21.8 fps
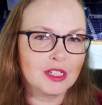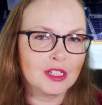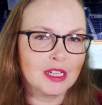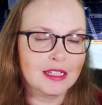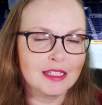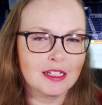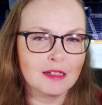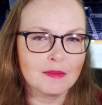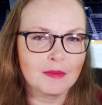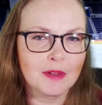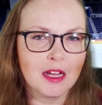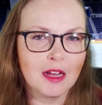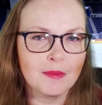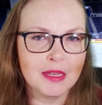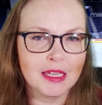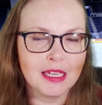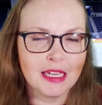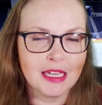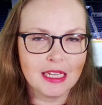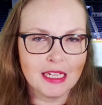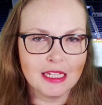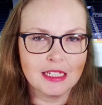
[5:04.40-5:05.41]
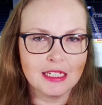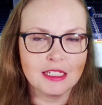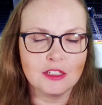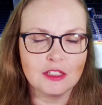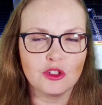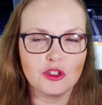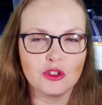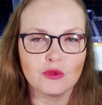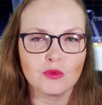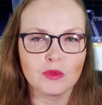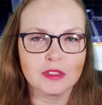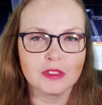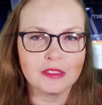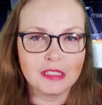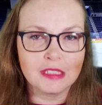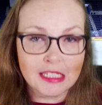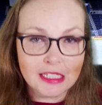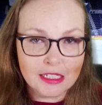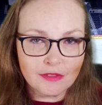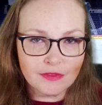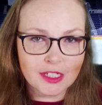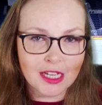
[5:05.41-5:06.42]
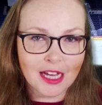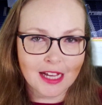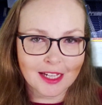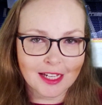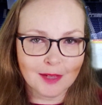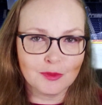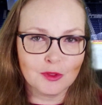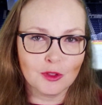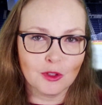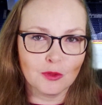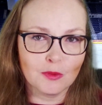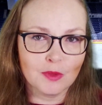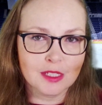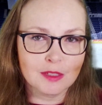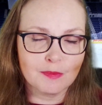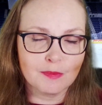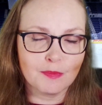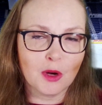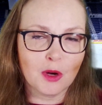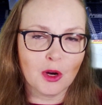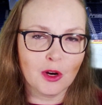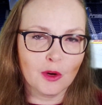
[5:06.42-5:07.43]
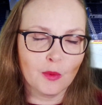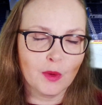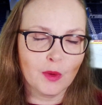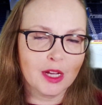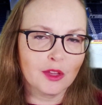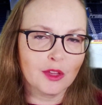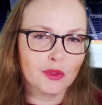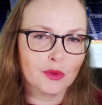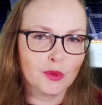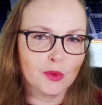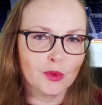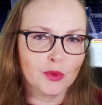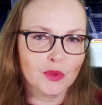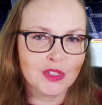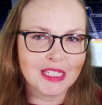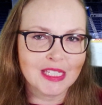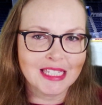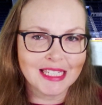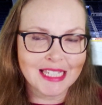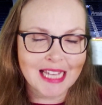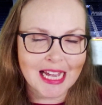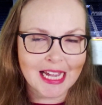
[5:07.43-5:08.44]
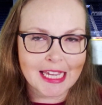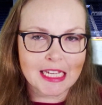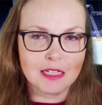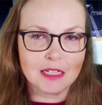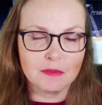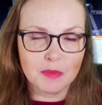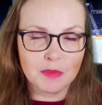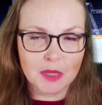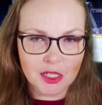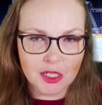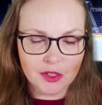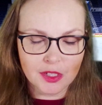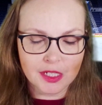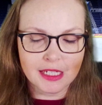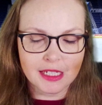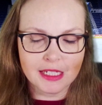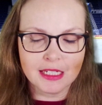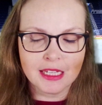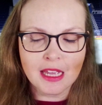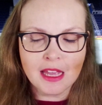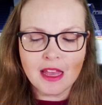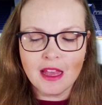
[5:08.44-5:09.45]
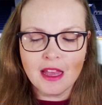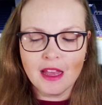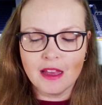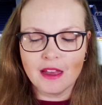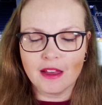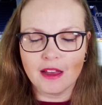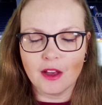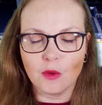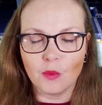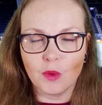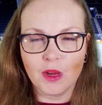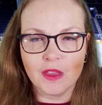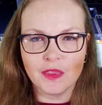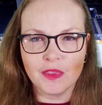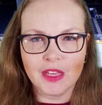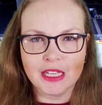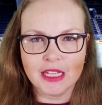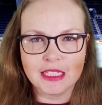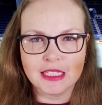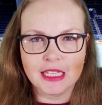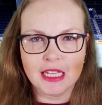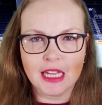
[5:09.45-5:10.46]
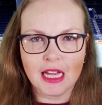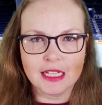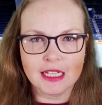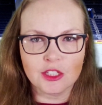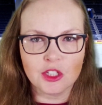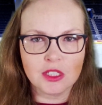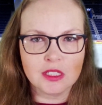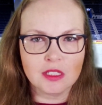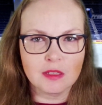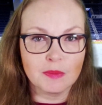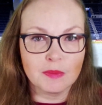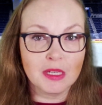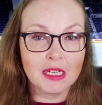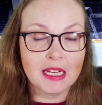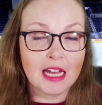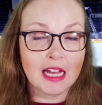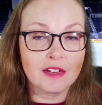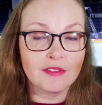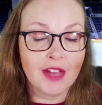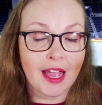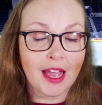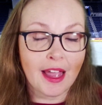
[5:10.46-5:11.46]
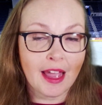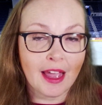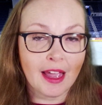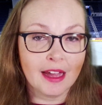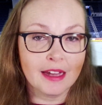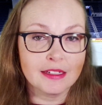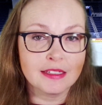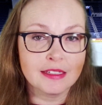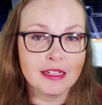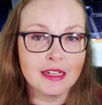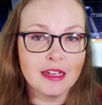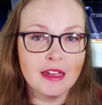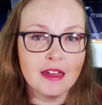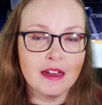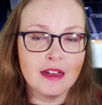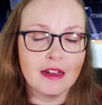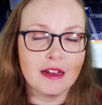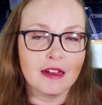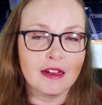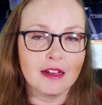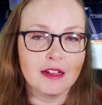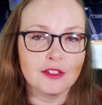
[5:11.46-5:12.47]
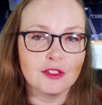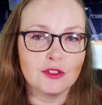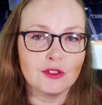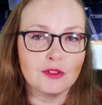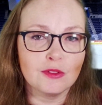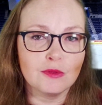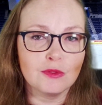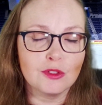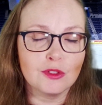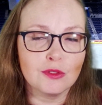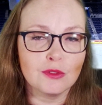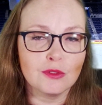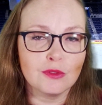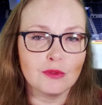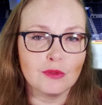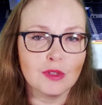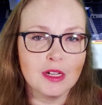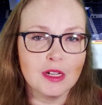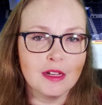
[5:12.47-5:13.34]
ended up coming in to relieve Jakob Dobis partway through the second period uh, when things got just a bit out of hand uh, due to